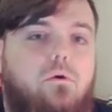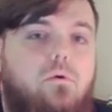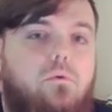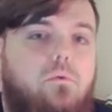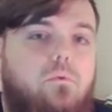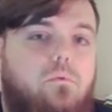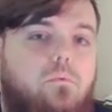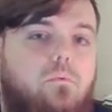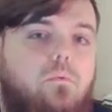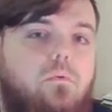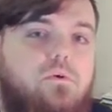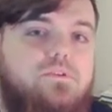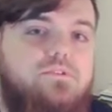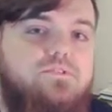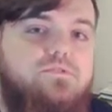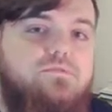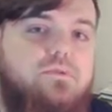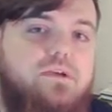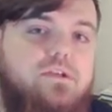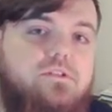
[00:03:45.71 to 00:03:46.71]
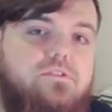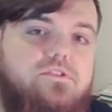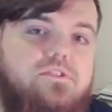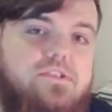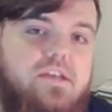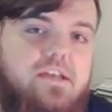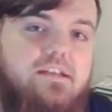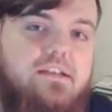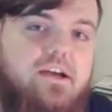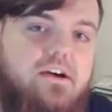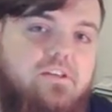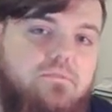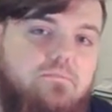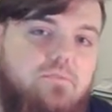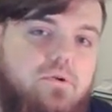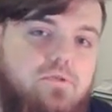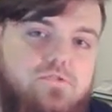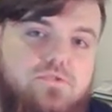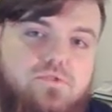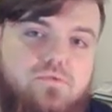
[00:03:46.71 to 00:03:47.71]
Once we understand how the
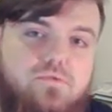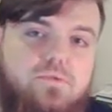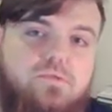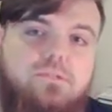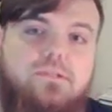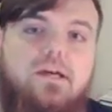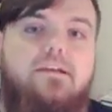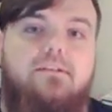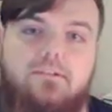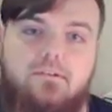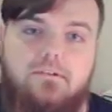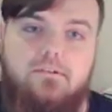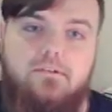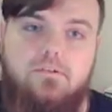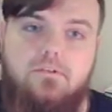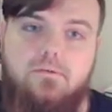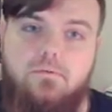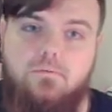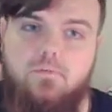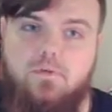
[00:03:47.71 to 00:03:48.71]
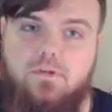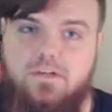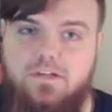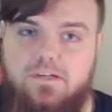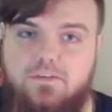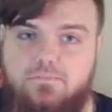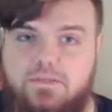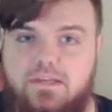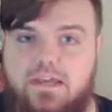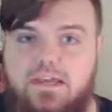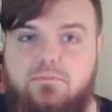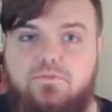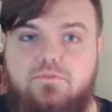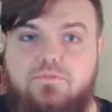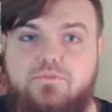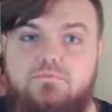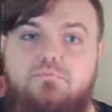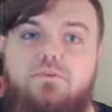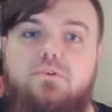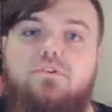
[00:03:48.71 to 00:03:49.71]
modes are related, we're going to be able to
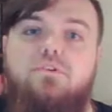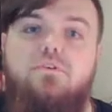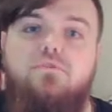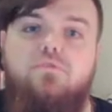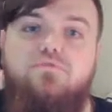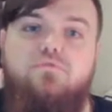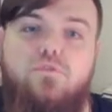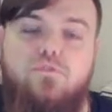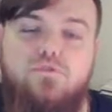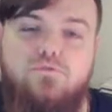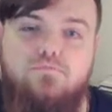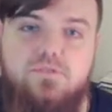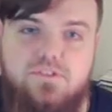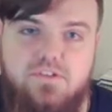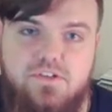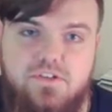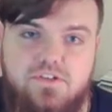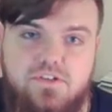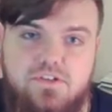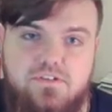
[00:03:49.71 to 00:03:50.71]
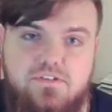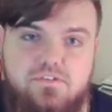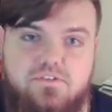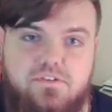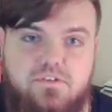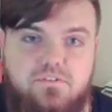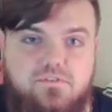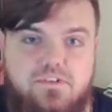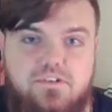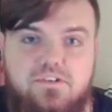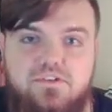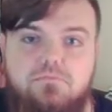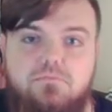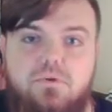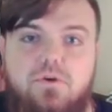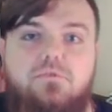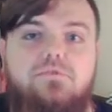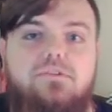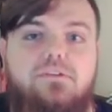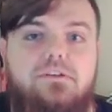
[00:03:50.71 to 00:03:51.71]
put those first positions of each mode
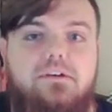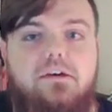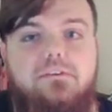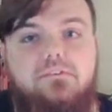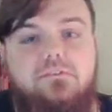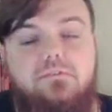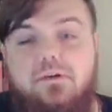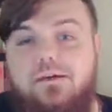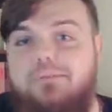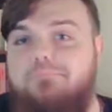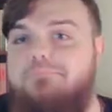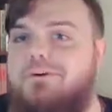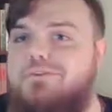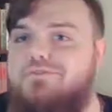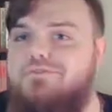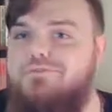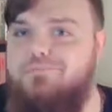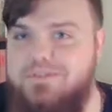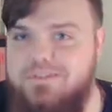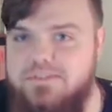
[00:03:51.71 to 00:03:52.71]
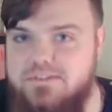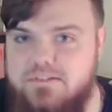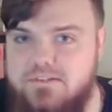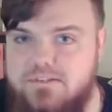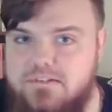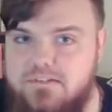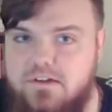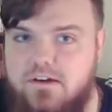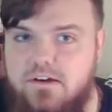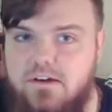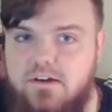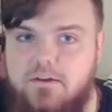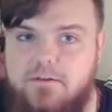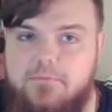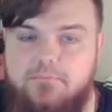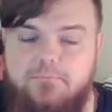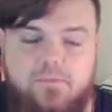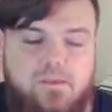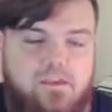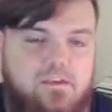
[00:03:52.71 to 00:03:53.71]
together like puzzle pieces
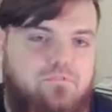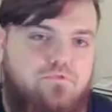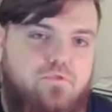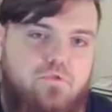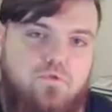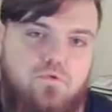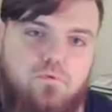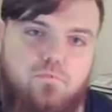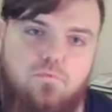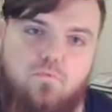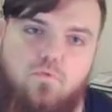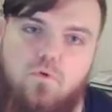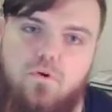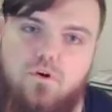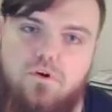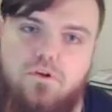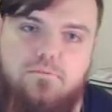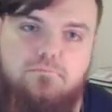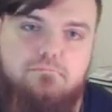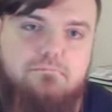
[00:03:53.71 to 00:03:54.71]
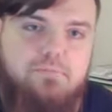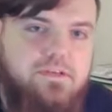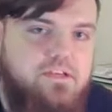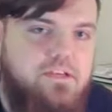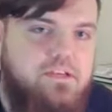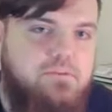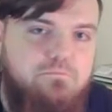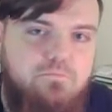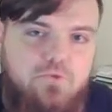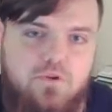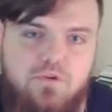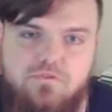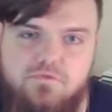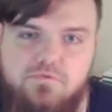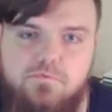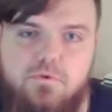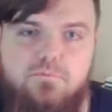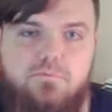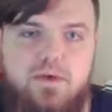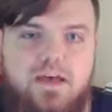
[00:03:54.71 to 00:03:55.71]
and form one big movable
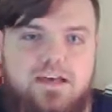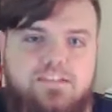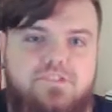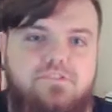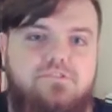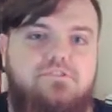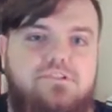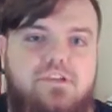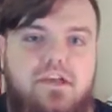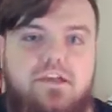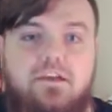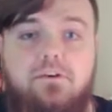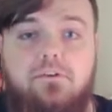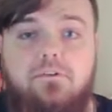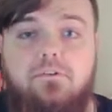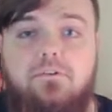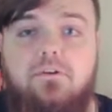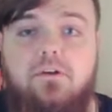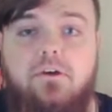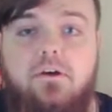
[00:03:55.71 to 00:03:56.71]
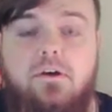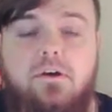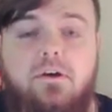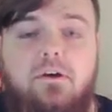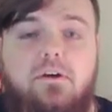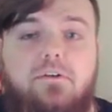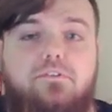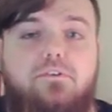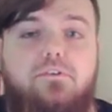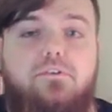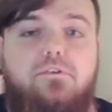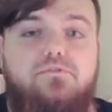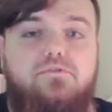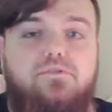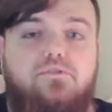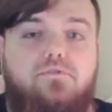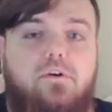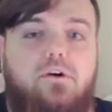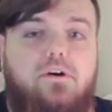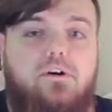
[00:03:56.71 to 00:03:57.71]
master scale that goes
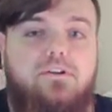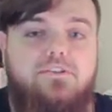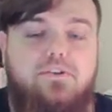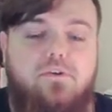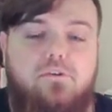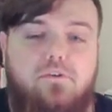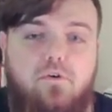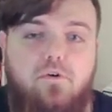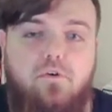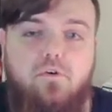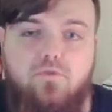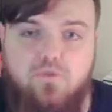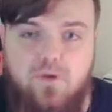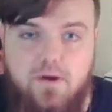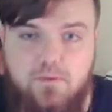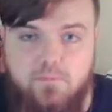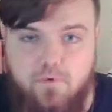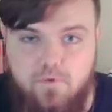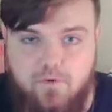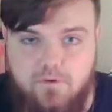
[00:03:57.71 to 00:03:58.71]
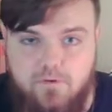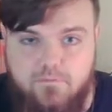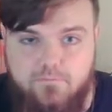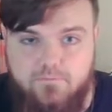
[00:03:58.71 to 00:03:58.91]
across our whole fretboard.